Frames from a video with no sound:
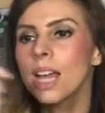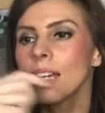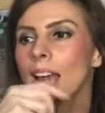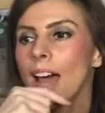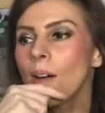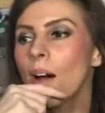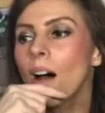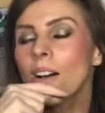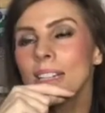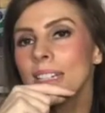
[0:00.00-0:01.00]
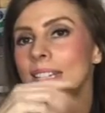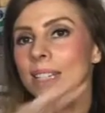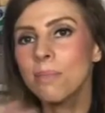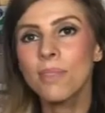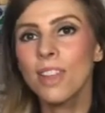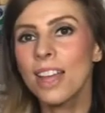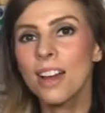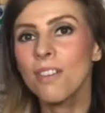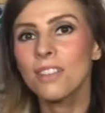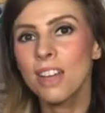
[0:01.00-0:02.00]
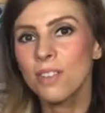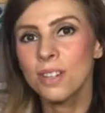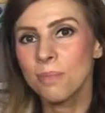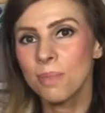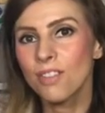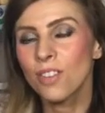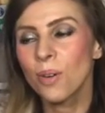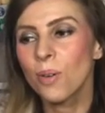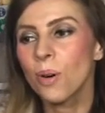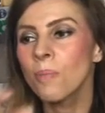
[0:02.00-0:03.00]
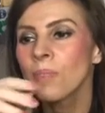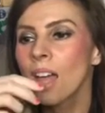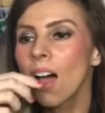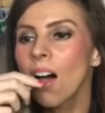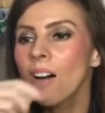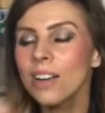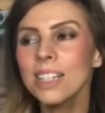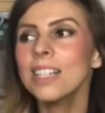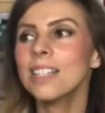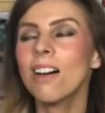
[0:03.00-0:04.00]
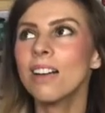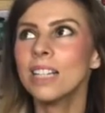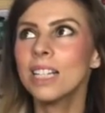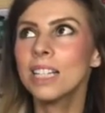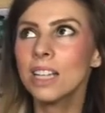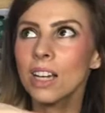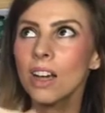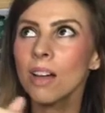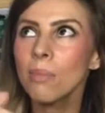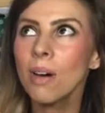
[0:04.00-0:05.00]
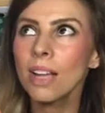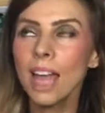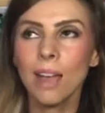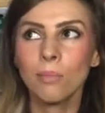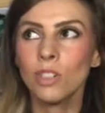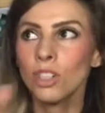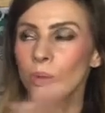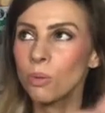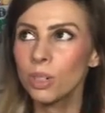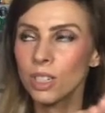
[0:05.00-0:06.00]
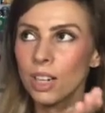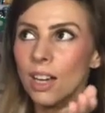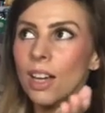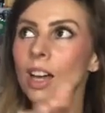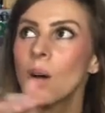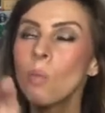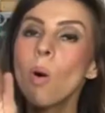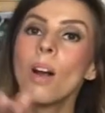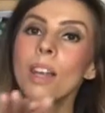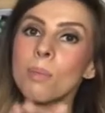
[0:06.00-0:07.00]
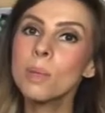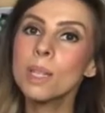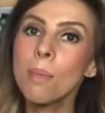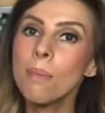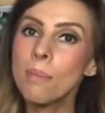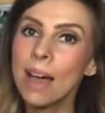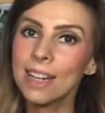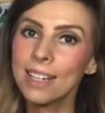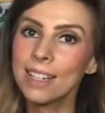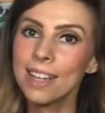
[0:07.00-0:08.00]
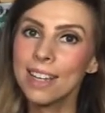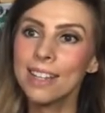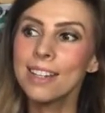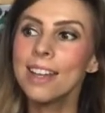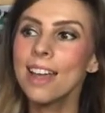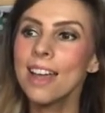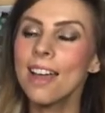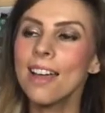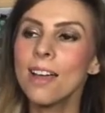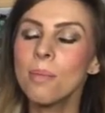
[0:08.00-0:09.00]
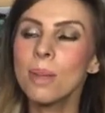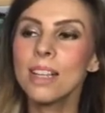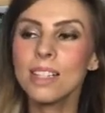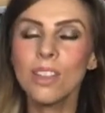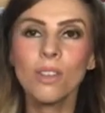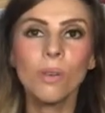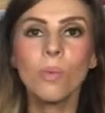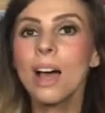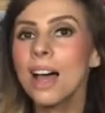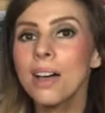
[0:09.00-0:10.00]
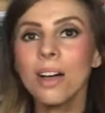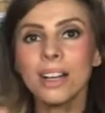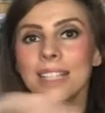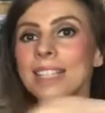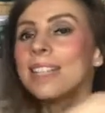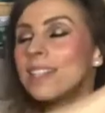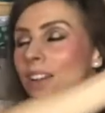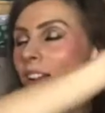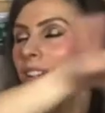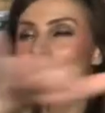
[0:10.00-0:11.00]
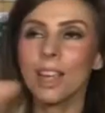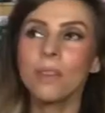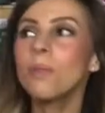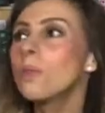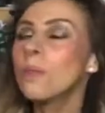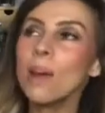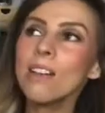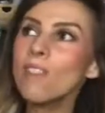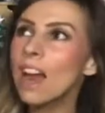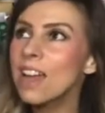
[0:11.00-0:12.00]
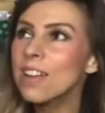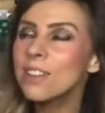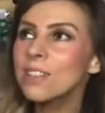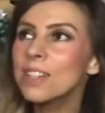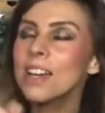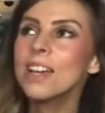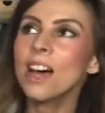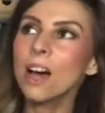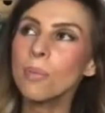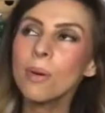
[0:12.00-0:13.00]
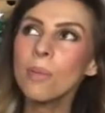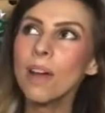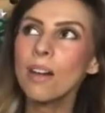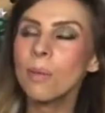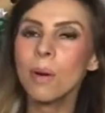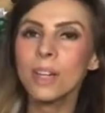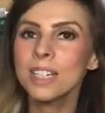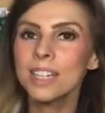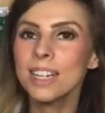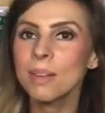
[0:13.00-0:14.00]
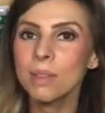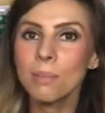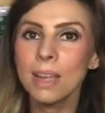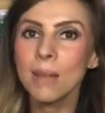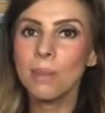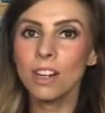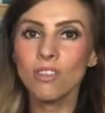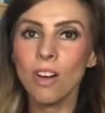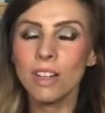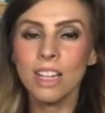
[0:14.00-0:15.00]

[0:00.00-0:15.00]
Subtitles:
Now I did something I've never done before. I decided to cut my hem shorter while it was on my mannequin, because I thought, wow, I can see the dots going all the way around. I put where I wanted it with a pin when I tried it